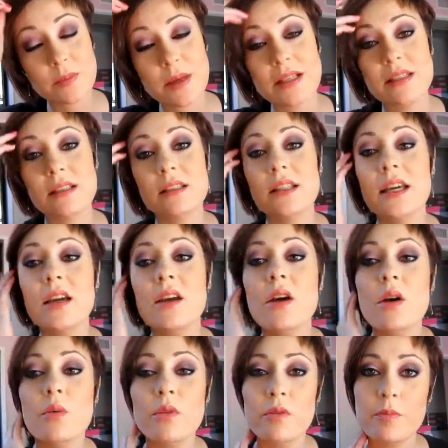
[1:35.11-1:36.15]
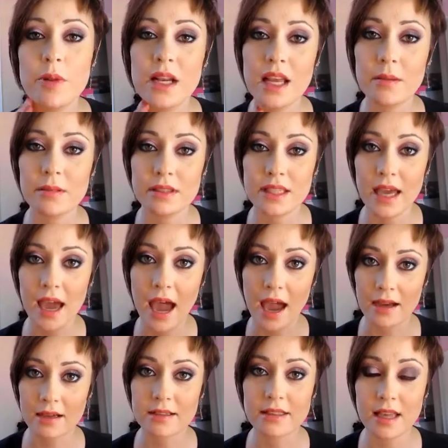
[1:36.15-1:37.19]
Basically, we've been able to
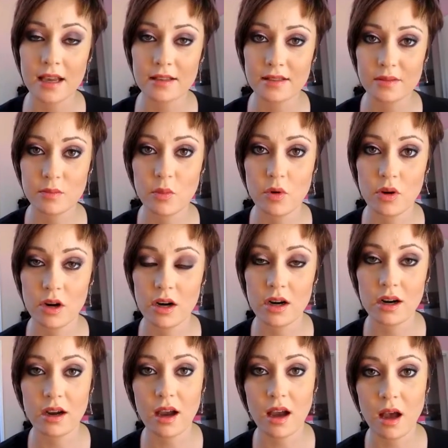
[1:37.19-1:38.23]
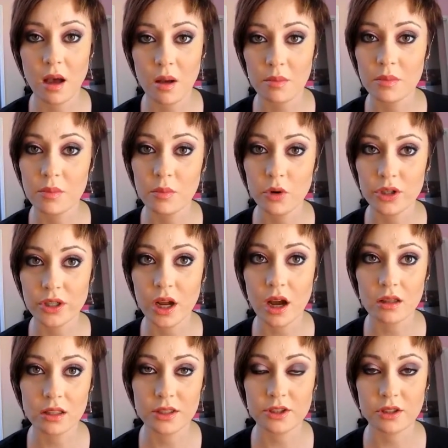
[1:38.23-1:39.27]
access more
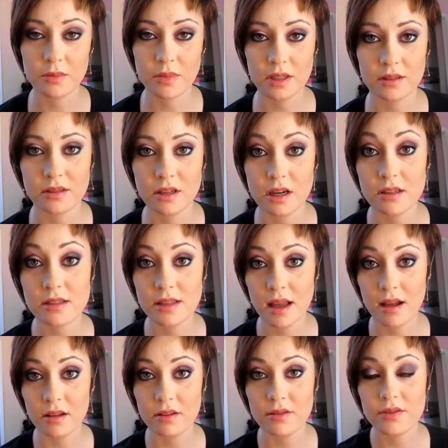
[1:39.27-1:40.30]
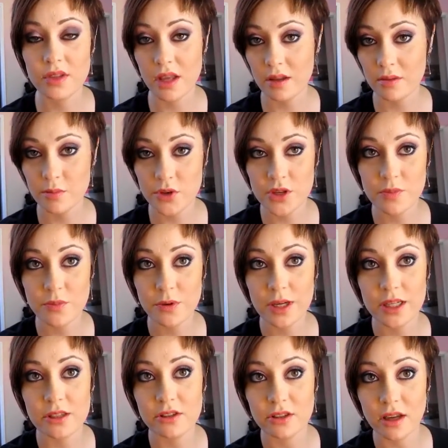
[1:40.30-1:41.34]
knowledge amongst ourselves, and Beauty
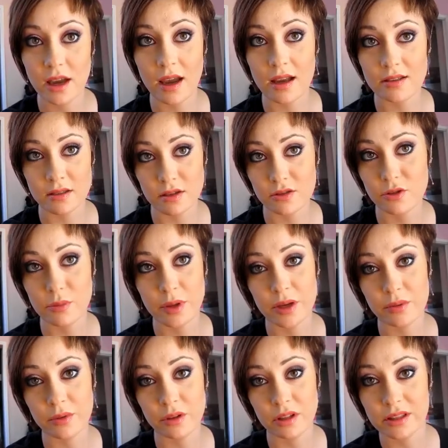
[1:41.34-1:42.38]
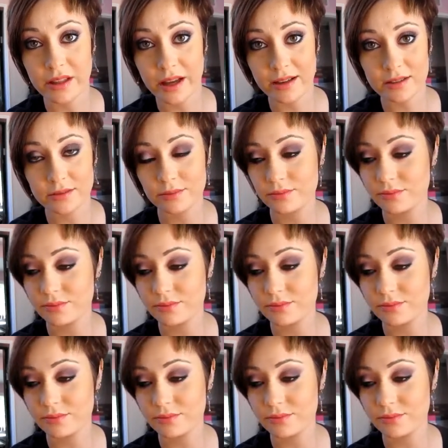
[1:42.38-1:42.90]
Bridge has also played a role in that.